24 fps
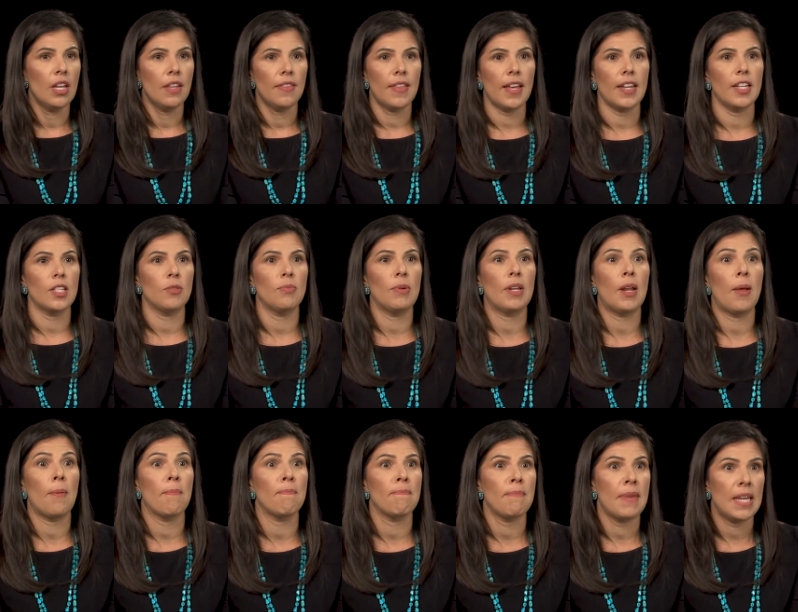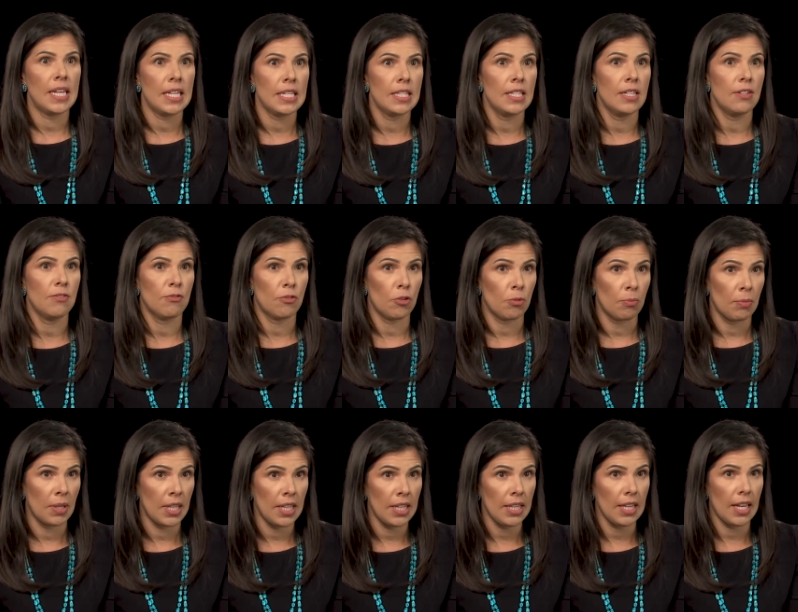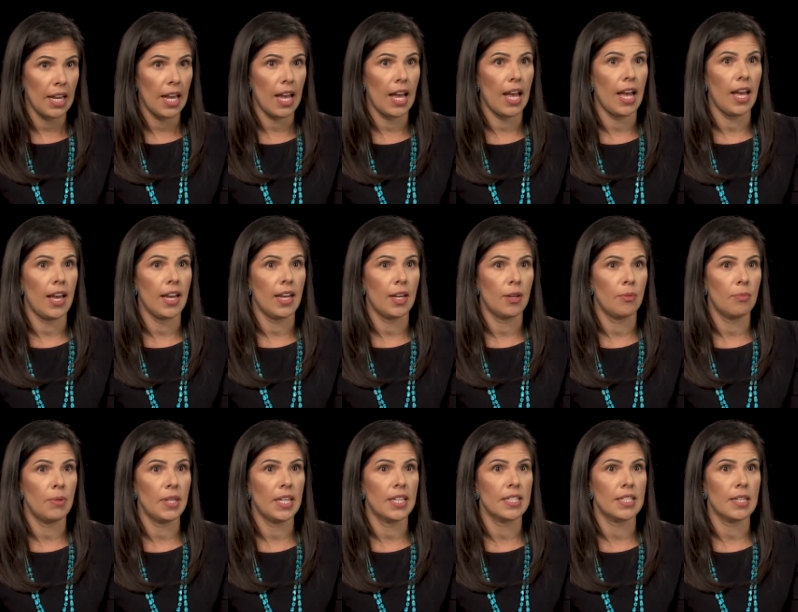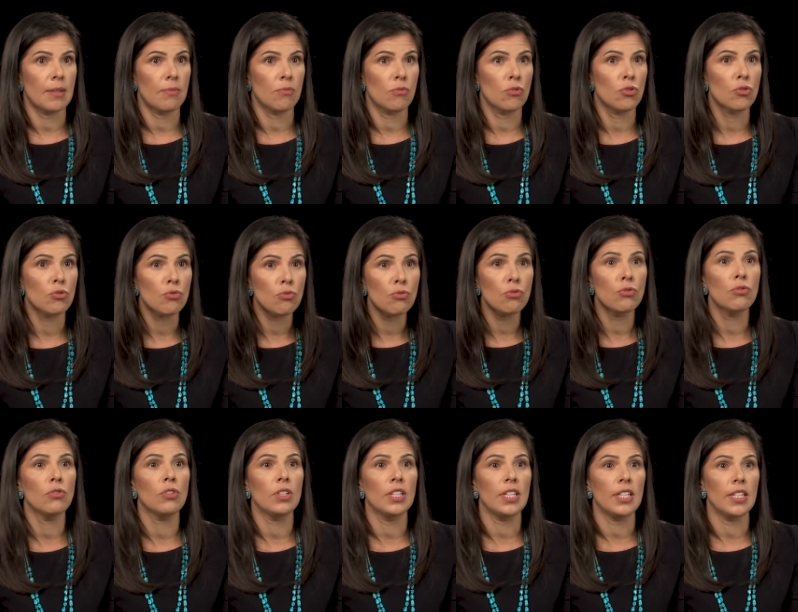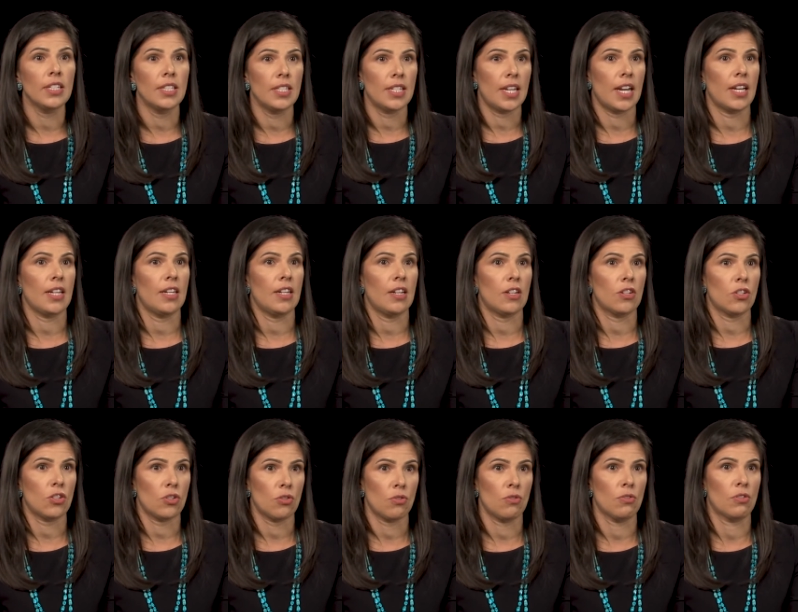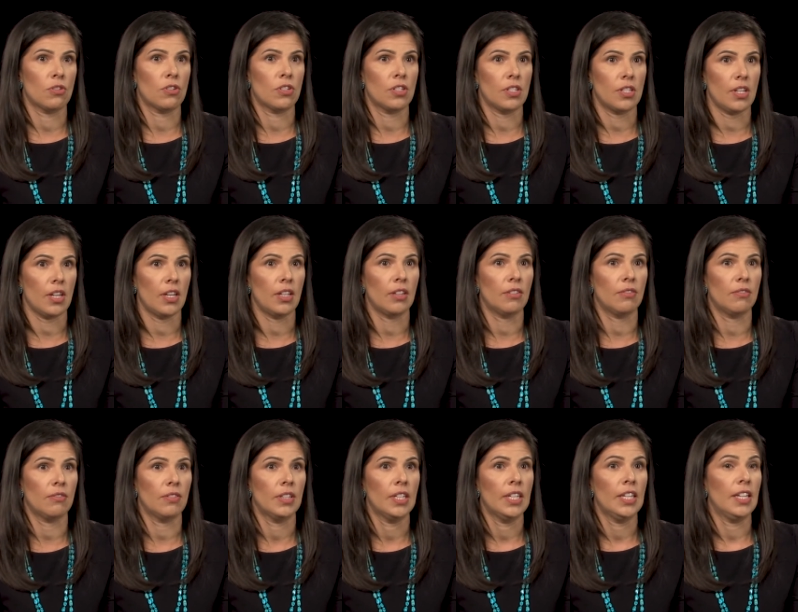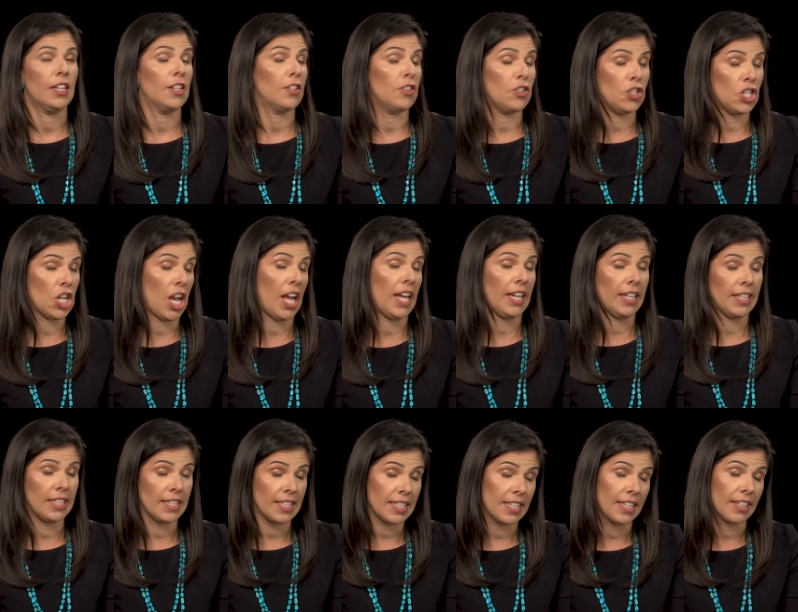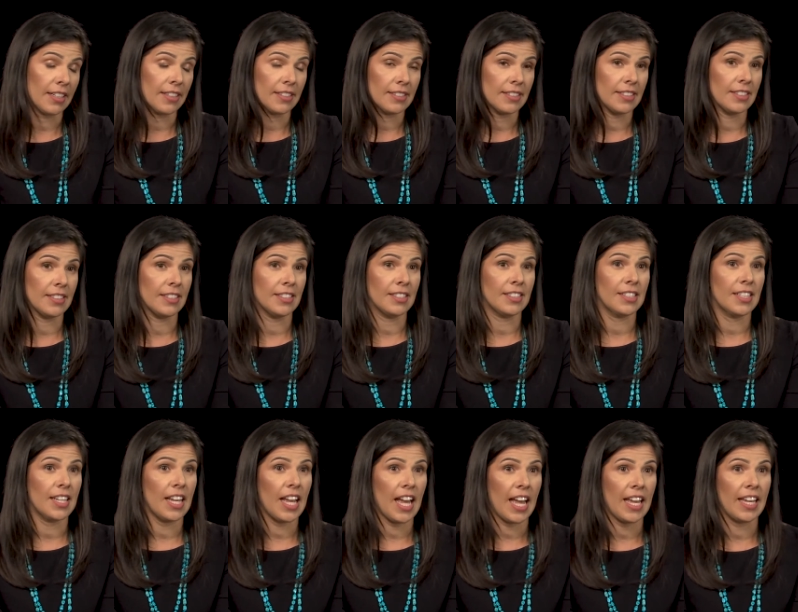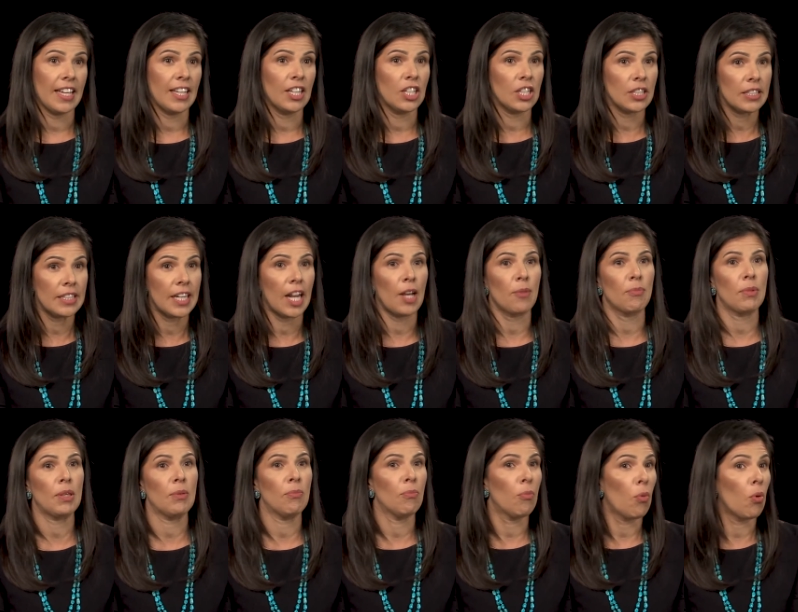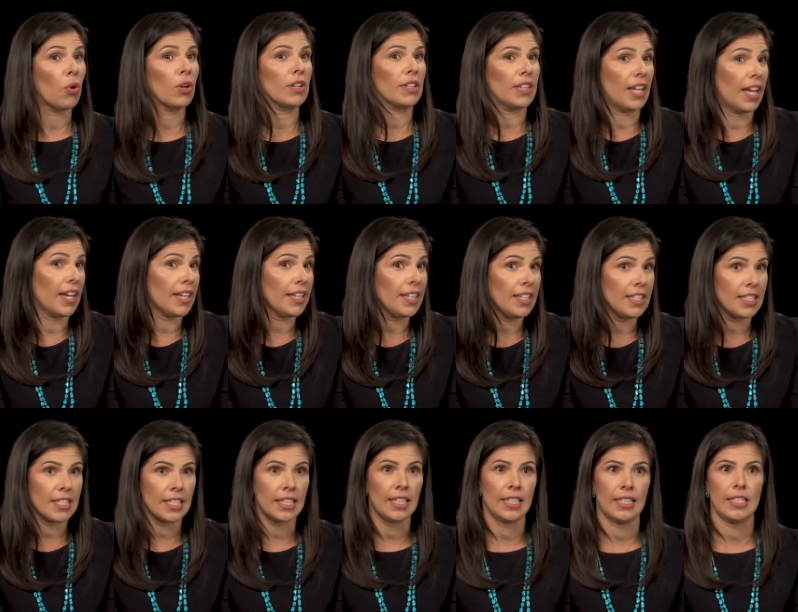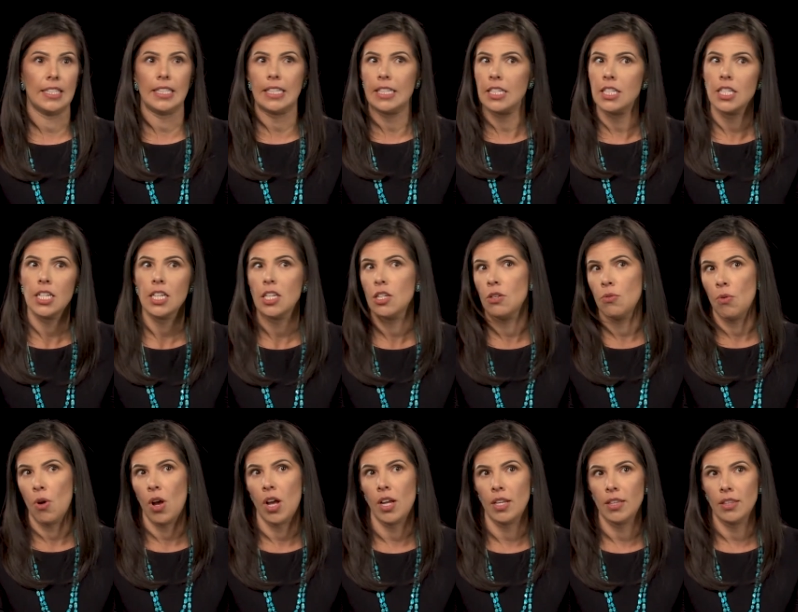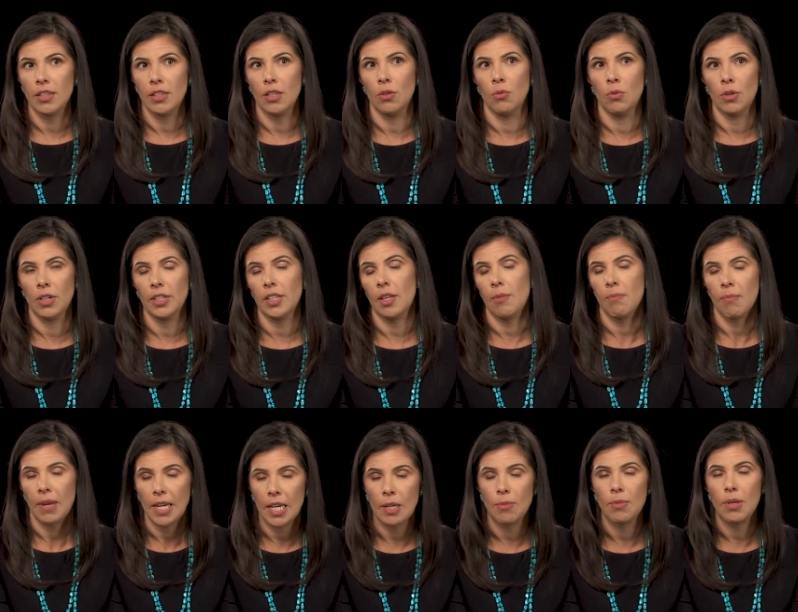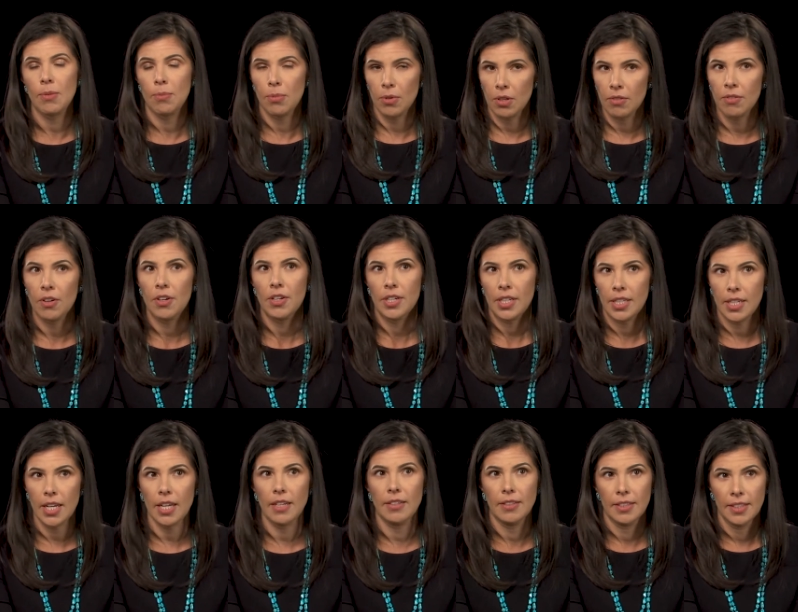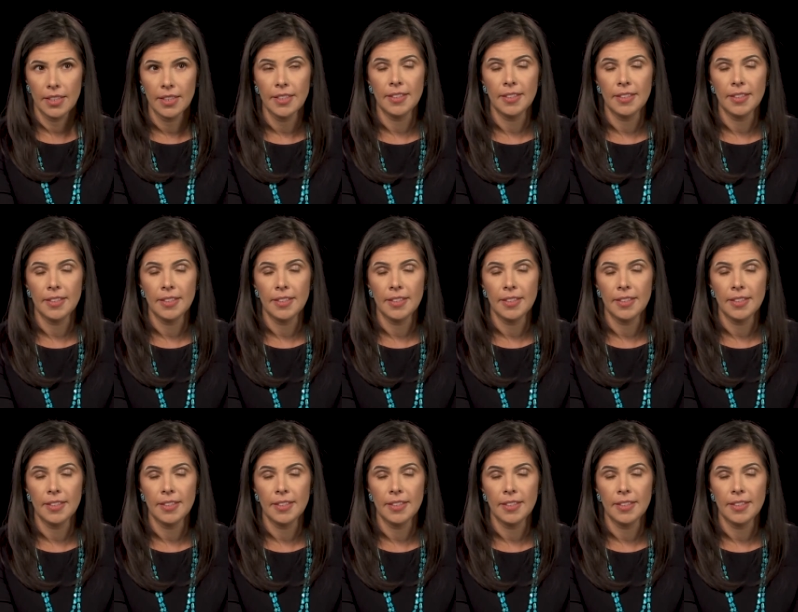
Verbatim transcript: that has been amazing for me uh, because I'm truly standing on shoulders of giants here. And I could not be more lucky to get to continue on the work that many people have already done.